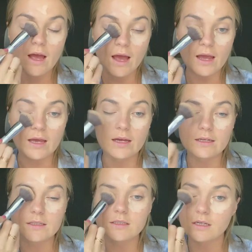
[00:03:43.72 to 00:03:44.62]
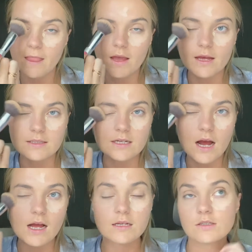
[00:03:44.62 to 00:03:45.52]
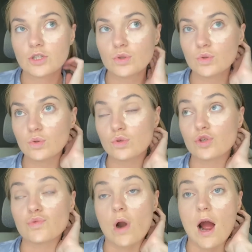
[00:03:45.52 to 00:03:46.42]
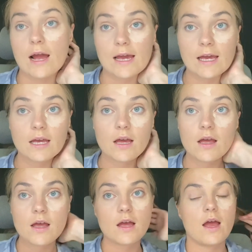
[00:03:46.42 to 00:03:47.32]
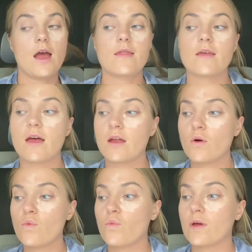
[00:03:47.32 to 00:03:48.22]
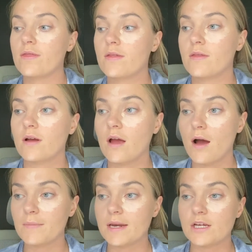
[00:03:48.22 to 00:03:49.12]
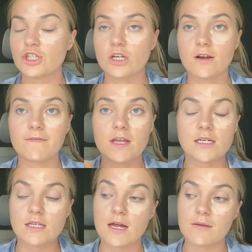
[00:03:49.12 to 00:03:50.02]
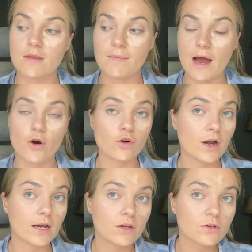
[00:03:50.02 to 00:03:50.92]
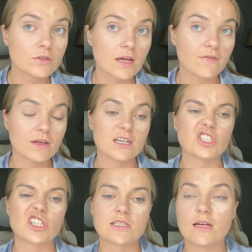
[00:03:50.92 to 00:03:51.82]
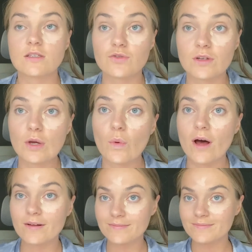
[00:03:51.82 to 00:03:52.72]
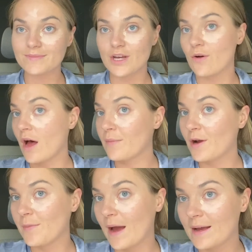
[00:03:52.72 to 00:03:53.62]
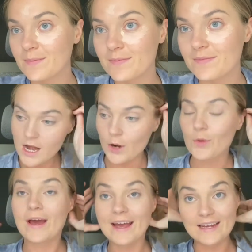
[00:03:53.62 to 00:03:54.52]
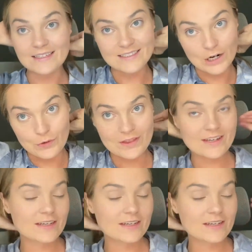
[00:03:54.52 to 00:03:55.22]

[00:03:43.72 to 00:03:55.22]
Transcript: and it's not too drying. And then with the combination of this and the powder I use, I feel like it just sets really well. So I'll be right back. Okay, done with the